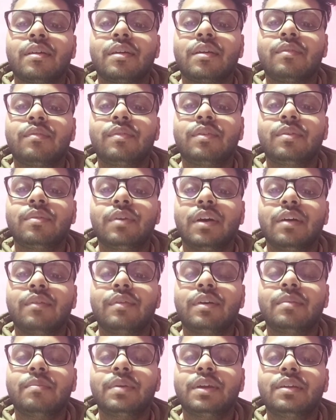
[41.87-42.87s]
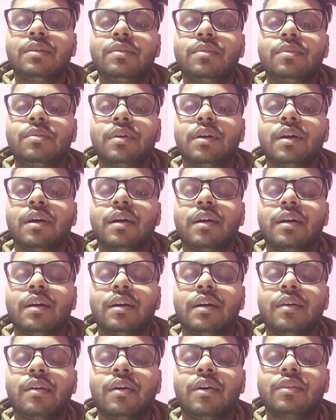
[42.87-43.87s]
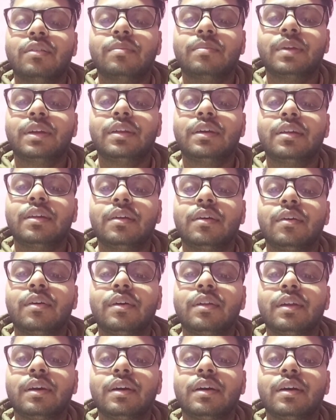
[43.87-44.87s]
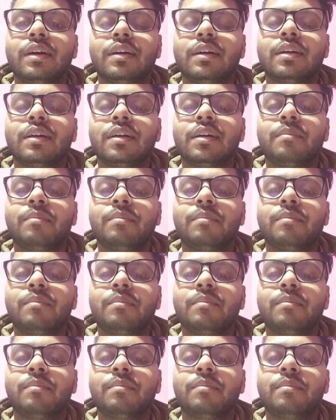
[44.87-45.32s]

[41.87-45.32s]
If you ever been to a hospital or a